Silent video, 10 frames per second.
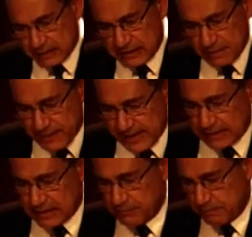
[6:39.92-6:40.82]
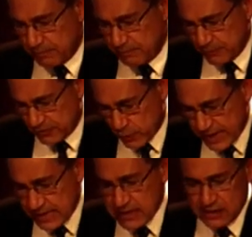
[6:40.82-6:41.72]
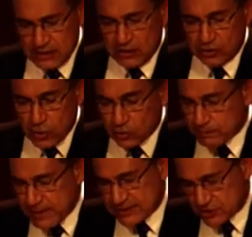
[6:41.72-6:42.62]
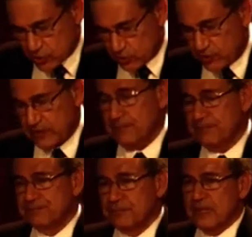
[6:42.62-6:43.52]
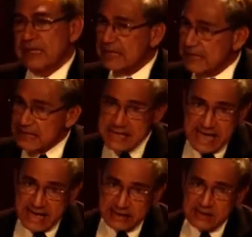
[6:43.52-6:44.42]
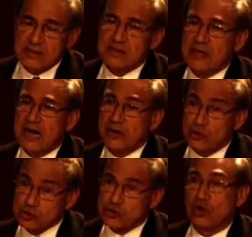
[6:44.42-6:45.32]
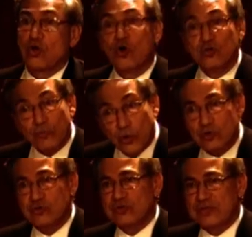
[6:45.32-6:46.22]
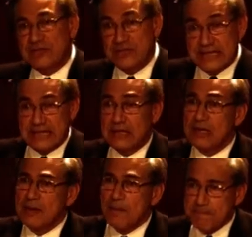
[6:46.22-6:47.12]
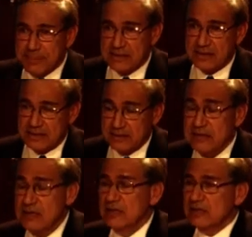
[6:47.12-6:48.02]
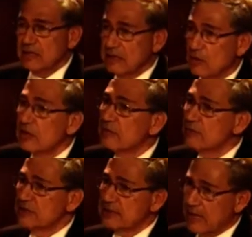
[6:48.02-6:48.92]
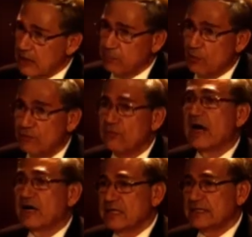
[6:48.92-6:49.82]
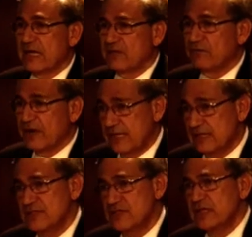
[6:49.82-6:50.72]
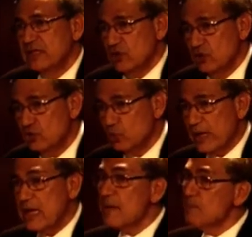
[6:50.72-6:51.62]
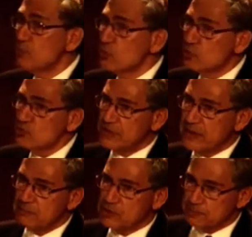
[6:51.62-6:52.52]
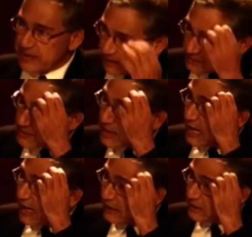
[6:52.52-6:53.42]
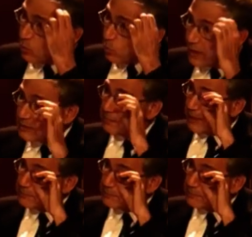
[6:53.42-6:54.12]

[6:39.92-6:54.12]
a parallel way, wrote my story. In the end, I also converted the real building with the help of architect friends into a museum space. I didn't want my